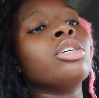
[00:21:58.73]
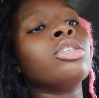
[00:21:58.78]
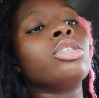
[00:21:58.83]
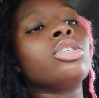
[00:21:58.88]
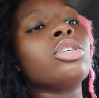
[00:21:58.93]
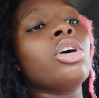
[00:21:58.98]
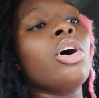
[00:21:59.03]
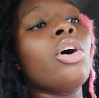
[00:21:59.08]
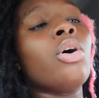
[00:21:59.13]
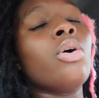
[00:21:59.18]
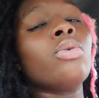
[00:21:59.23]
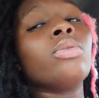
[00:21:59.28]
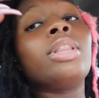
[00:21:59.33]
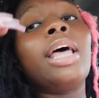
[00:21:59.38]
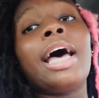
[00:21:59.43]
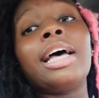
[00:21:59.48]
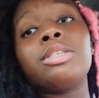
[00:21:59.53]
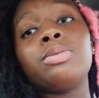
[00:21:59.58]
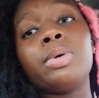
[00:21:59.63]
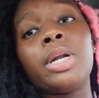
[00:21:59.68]
So
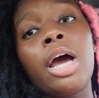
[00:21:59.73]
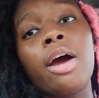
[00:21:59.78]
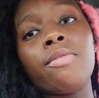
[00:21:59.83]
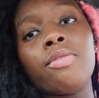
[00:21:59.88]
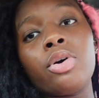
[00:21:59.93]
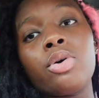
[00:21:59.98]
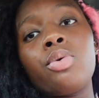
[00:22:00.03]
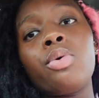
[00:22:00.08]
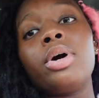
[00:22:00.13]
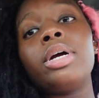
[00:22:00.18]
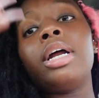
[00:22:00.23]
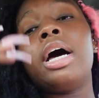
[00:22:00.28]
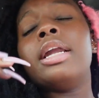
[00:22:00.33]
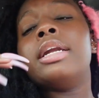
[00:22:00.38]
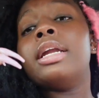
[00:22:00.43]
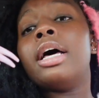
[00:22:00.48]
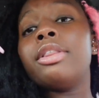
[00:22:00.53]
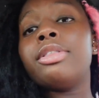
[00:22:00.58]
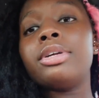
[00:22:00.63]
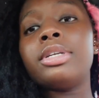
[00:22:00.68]
that's when I'll record
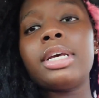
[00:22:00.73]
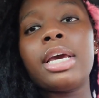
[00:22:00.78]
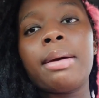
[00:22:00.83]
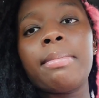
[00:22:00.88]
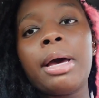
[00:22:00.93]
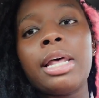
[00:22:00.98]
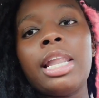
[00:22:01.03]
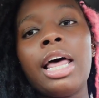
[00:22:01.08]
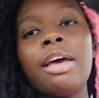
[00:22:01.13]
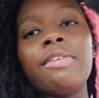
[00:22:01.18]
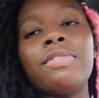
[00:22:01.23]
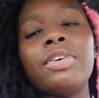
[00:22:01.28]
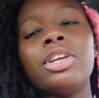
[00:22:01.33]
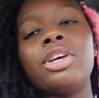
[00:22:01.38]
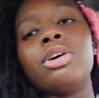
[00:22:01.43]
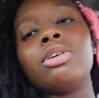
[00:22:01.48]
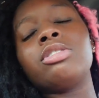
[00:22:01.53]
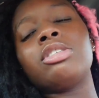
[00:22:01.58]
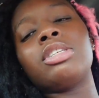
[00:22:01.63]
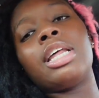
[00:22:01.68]
another Day in My Life
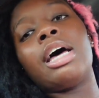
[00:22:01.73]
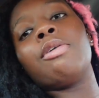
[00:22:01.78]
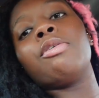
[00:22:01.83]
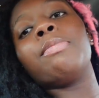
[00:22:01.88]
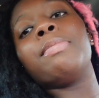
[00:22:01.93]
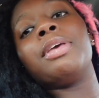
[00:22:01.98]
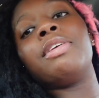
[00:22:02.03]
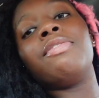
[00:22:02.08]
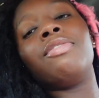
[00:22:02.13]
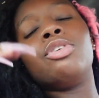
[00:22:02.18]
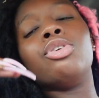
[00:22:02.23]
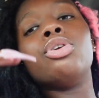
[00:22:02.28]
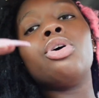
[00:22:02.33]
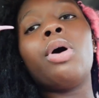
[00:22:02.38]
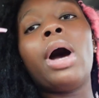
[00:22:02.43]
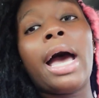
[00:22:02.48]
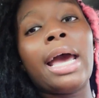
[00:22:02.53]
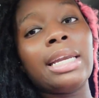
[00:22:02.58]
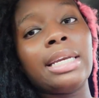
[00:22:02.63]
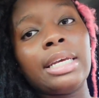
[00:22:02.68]
video. So that will be, you
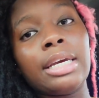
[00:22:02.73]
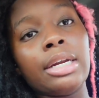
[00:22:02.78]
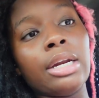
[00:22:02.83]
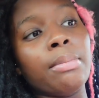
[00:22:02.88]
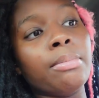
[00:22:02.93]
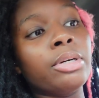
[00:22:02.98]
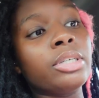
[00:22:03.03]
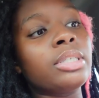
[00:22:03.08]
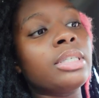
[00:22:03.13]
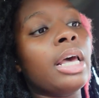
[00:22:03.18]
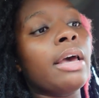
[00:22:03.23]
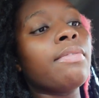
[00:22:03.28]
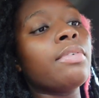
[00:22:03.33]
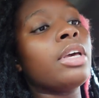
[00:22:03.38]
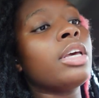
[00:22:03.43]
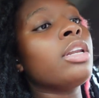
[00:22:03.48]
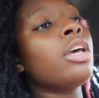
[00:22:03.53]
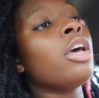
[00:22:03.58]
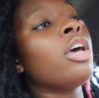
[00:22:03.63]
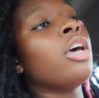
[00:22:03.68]
know, idea number 7.